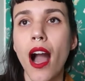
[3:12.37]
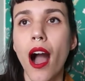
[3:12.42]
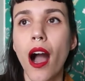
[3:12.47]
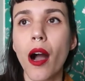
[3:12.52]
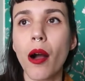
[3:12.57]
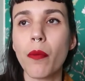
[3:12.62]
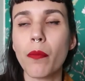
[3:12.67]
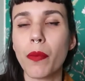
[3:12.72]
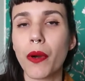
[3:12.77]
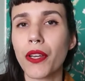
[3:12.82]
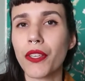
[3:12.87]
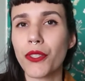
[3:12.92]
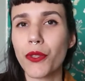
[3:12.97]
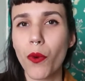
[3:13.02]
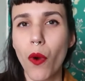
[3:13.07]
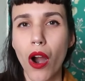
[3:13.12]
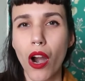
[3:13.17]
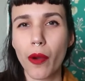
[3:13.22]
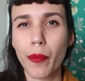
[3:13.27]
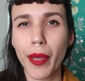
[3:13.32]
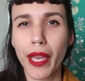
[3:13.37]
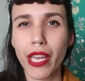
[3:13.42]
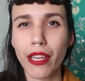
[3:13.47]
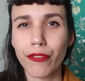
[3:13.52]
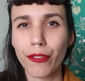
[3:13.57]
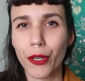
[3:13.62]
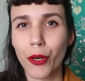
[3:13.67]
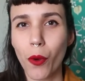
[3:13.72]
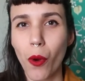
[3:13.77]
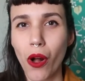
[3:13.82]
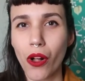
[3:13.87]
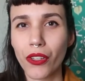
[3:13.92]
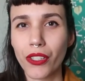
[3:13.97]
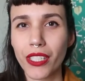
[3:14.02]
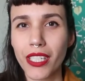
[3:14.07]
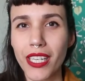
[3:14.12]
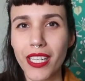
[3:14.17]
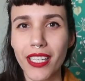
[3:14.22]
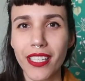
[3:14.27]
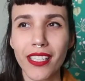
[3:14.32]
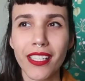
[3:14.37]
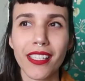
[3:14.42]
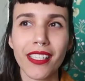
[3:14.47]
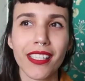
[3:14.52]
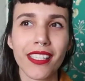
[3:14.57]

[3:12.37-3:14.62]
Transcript: um, but you are paying for quality.